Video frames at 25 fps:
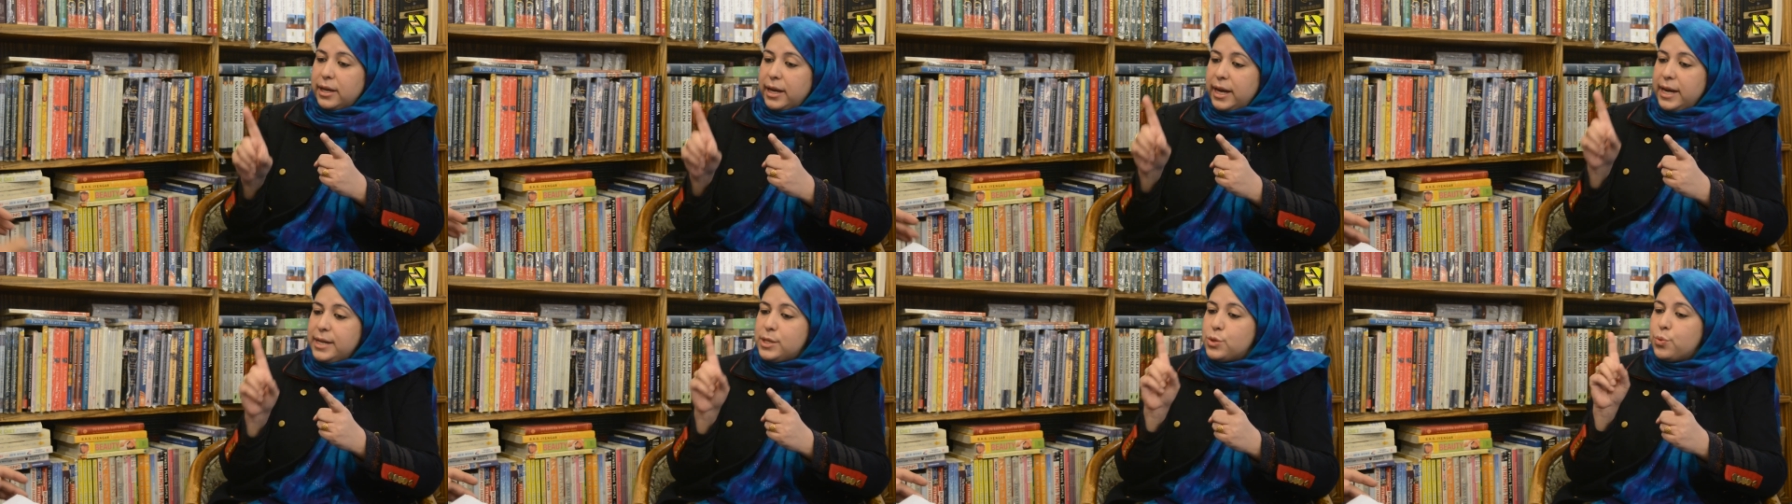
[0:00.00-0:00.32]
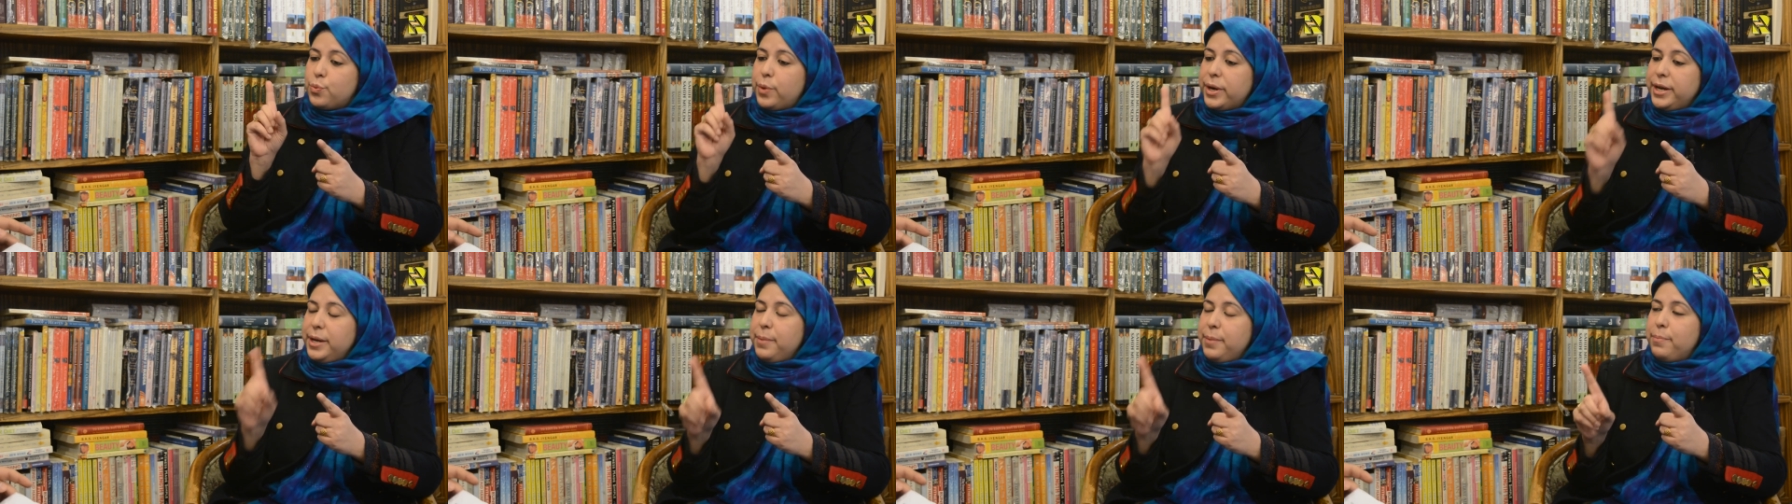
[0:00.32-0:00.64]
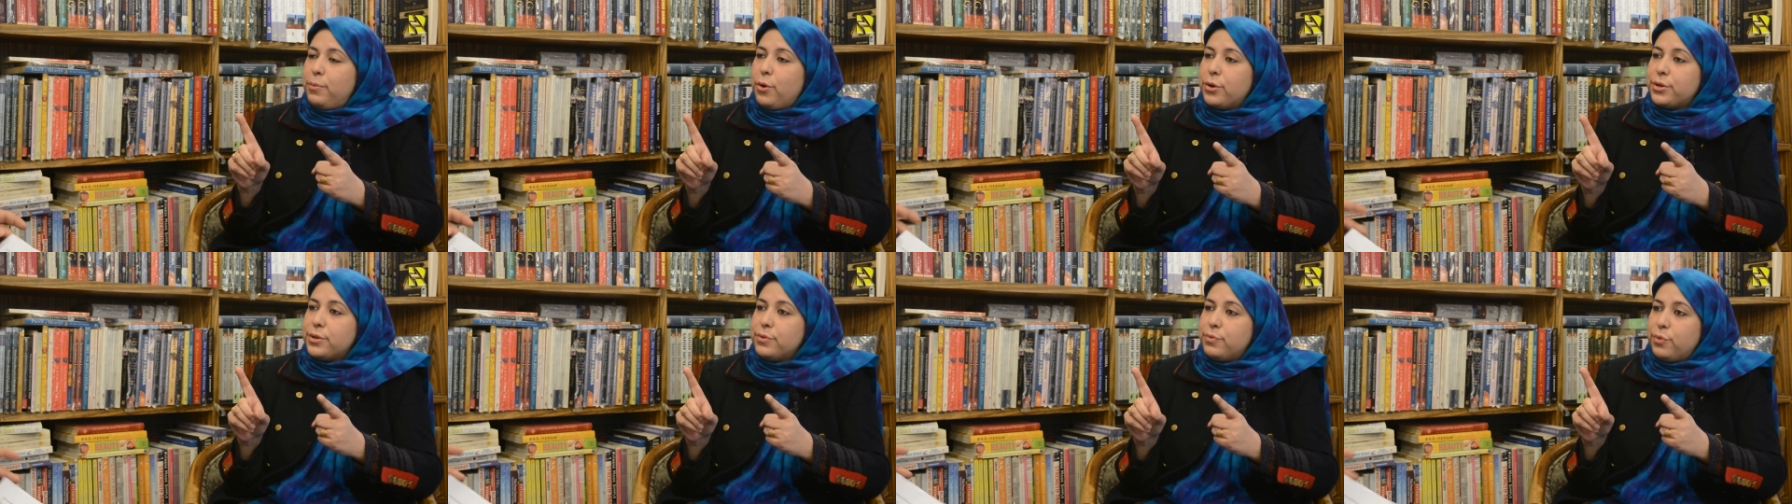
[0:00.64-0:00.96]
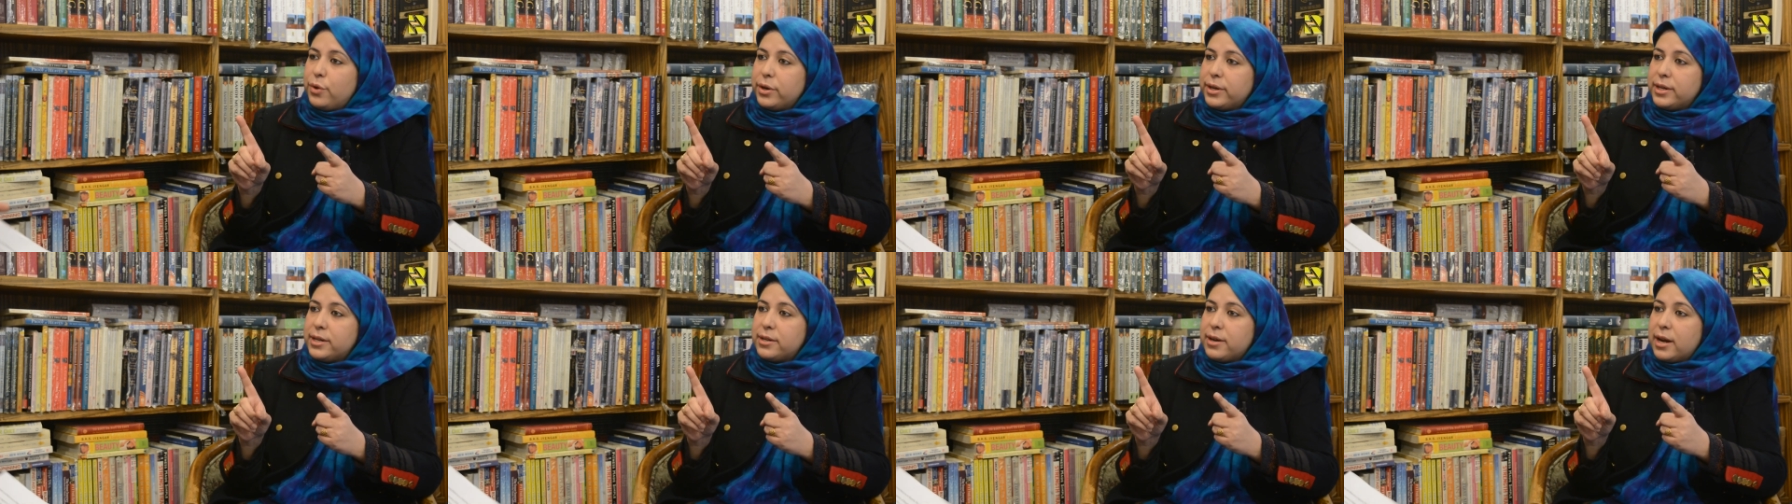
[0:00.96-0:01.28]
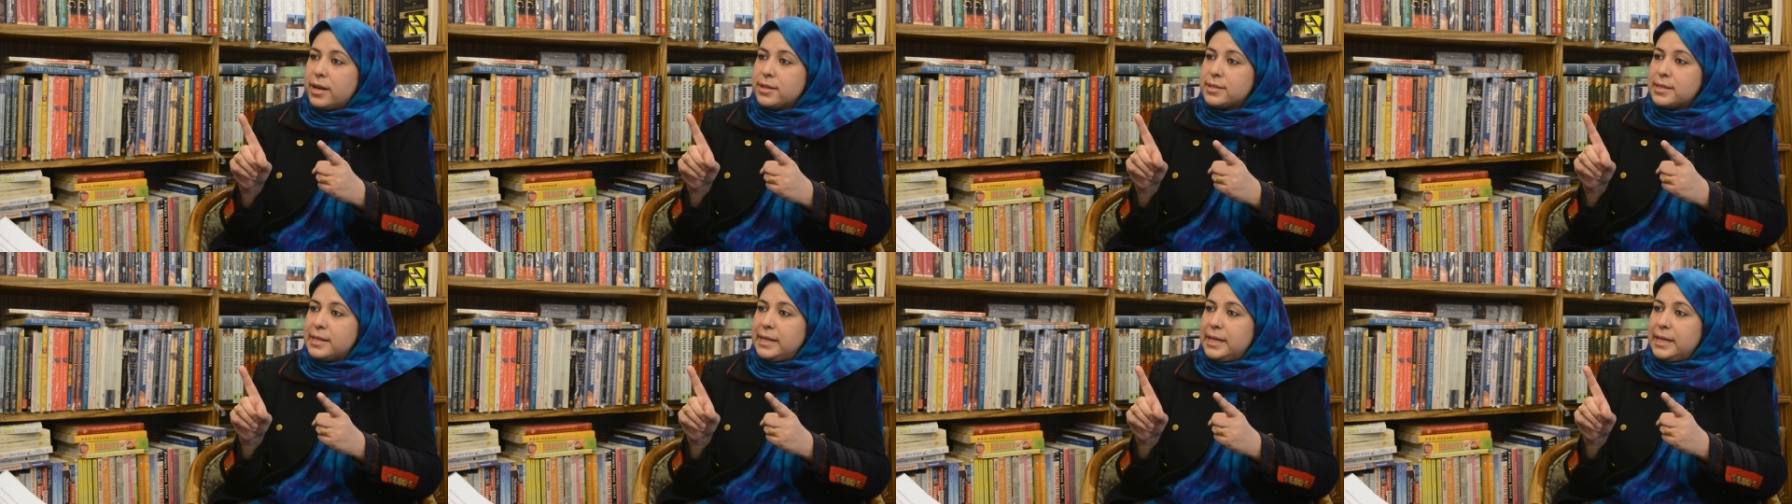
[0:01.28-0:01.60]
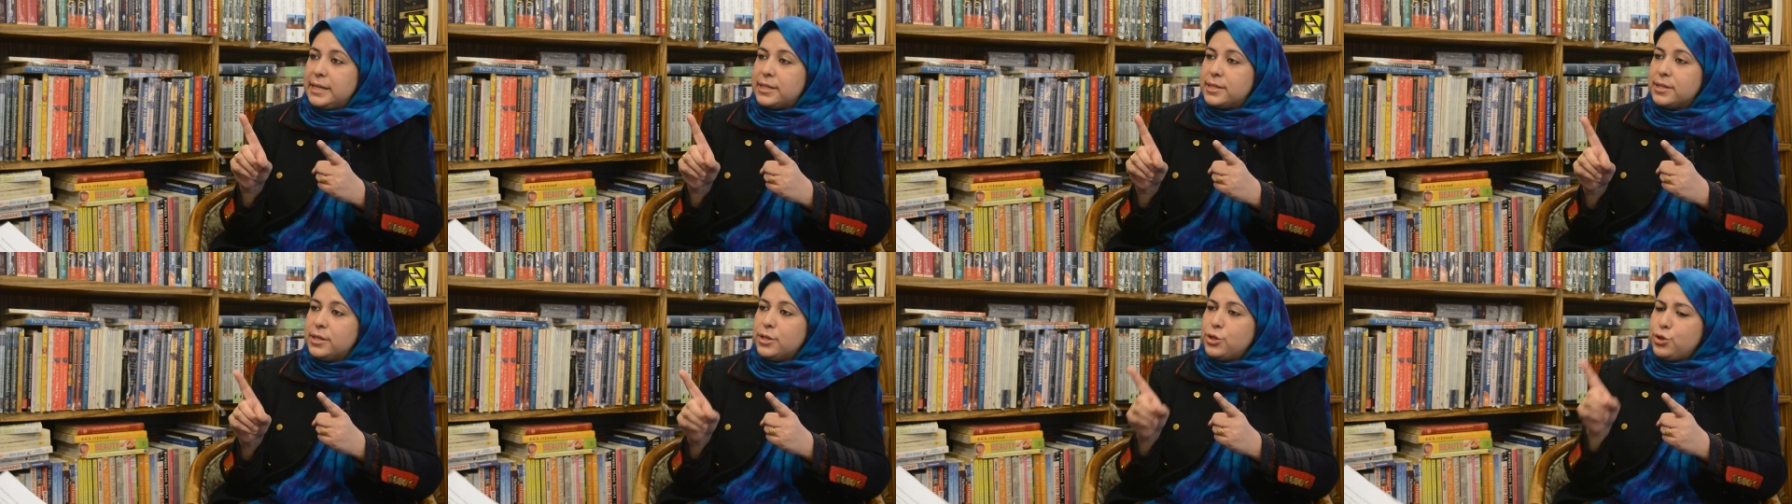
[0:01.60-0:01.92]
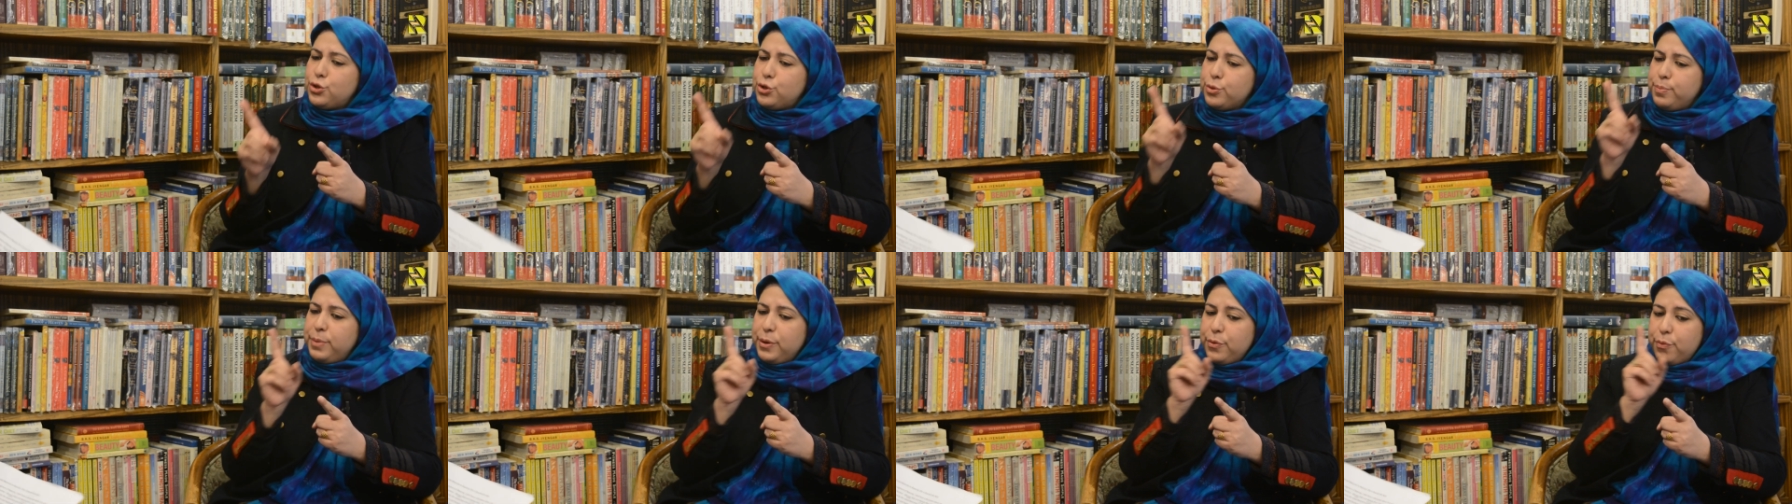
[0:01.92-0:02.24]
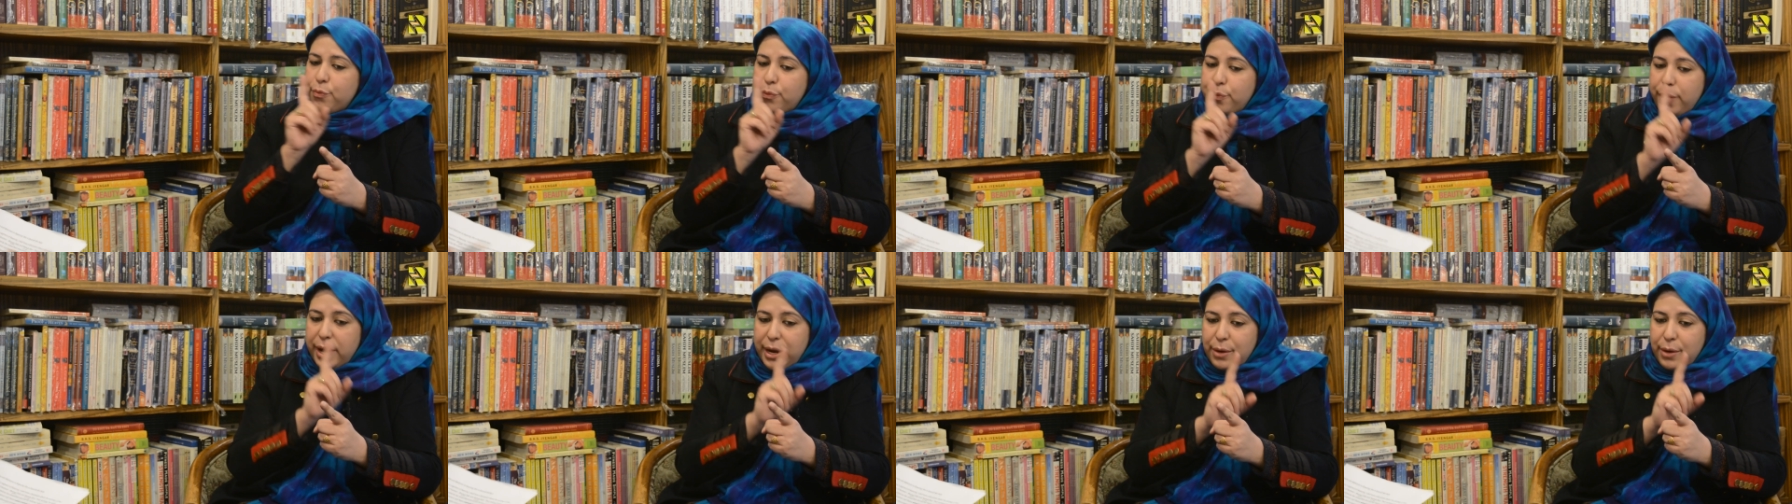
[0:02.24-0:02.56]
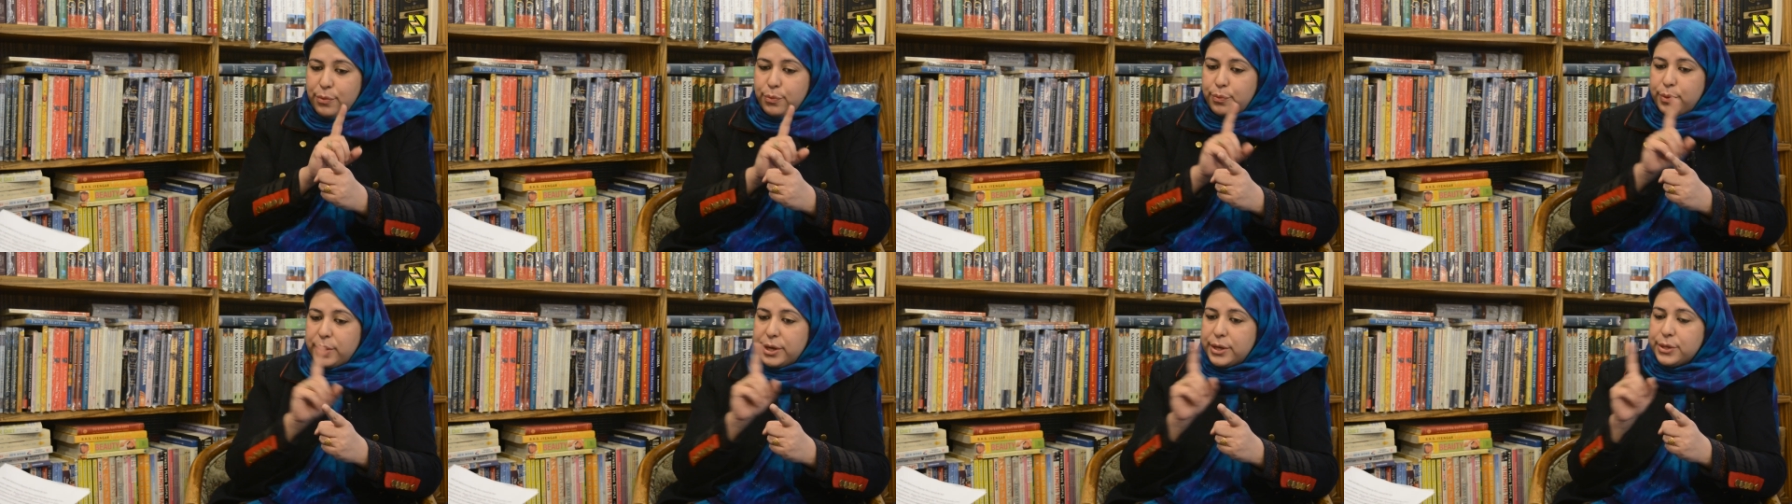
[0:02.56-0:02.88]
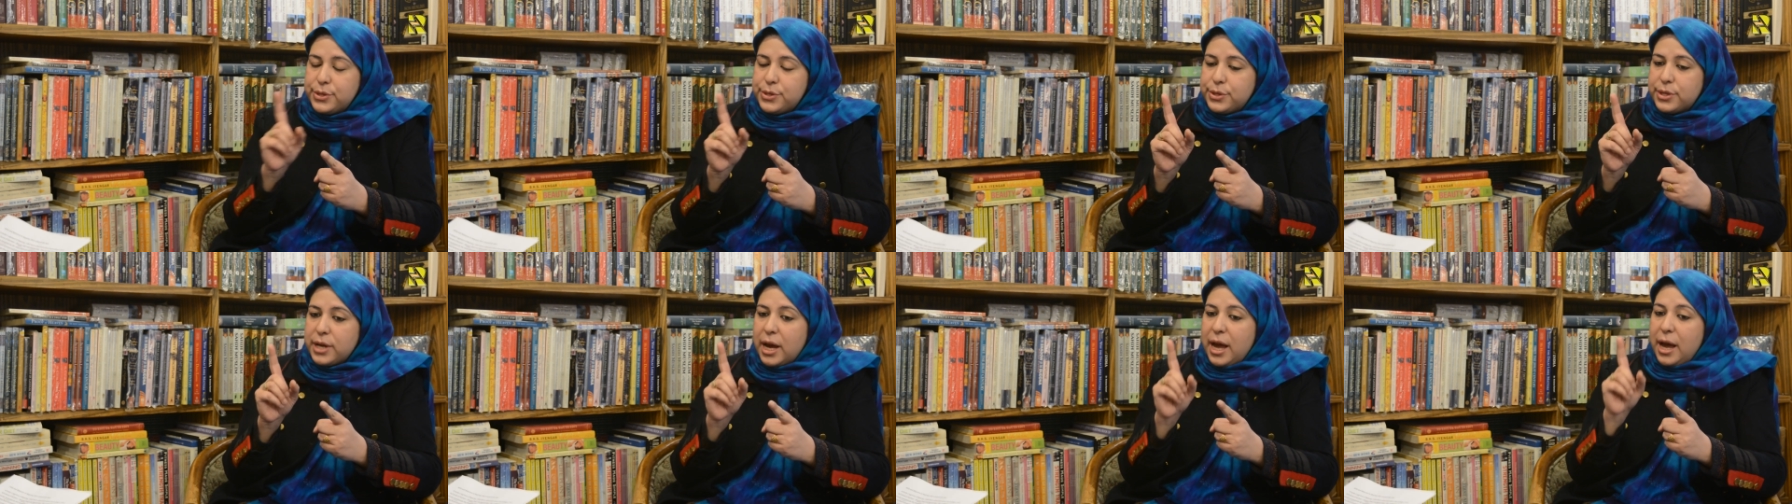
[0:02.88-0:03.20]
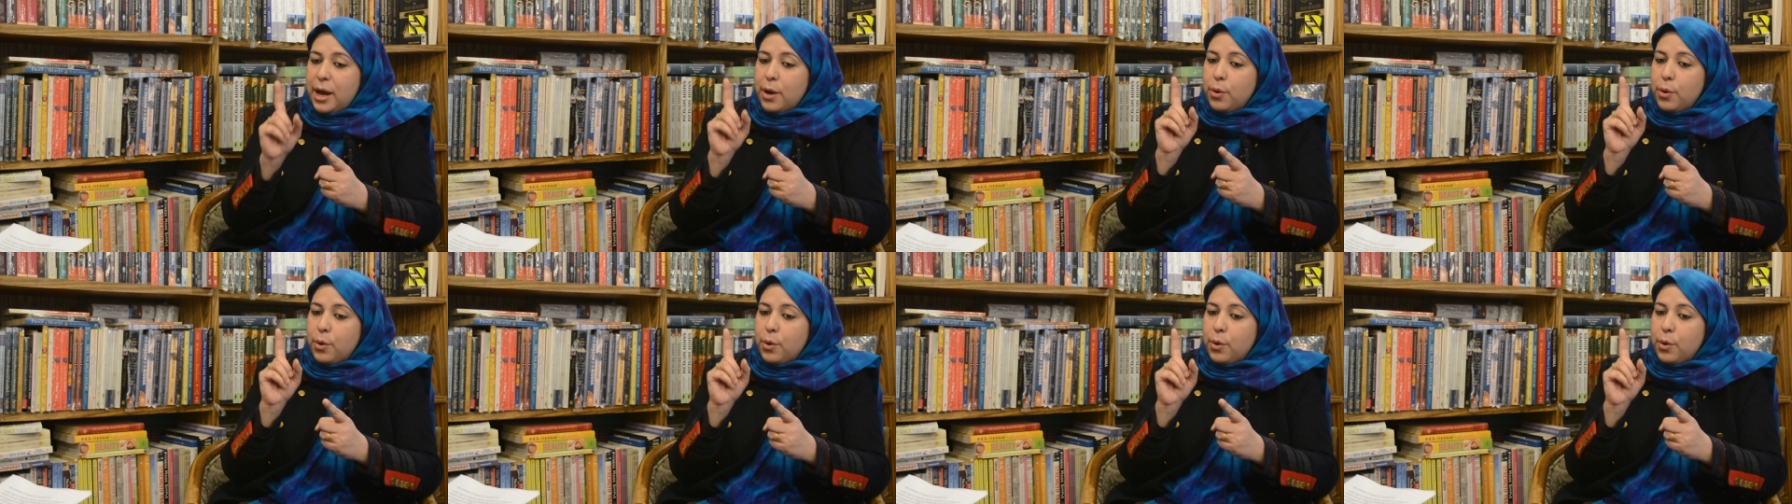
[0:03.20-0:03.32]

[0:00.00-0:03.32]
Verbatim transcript: it's very important for a translator to be well versed